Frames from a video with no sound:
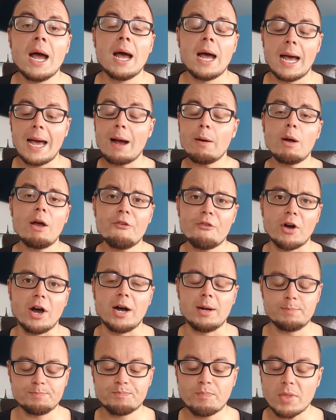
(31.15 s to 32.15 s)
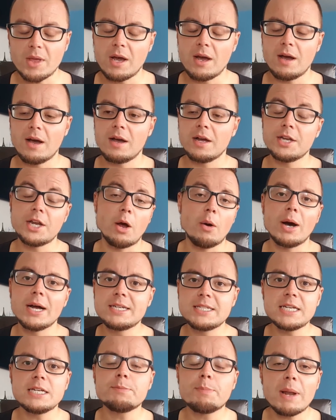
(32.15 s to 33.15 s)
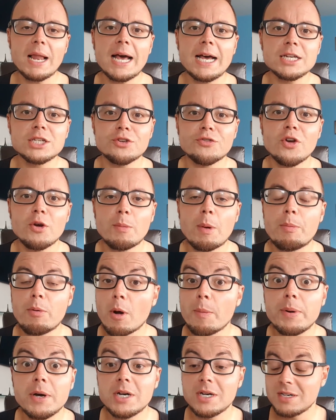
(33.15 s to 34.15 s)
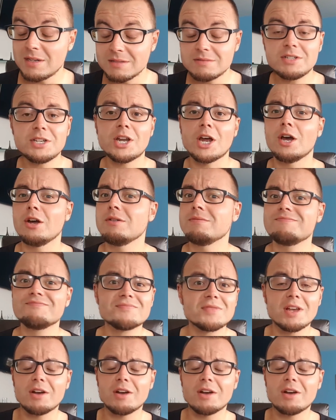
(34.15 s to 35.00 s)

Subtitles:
However, you know, I did plan to film a proper, you know,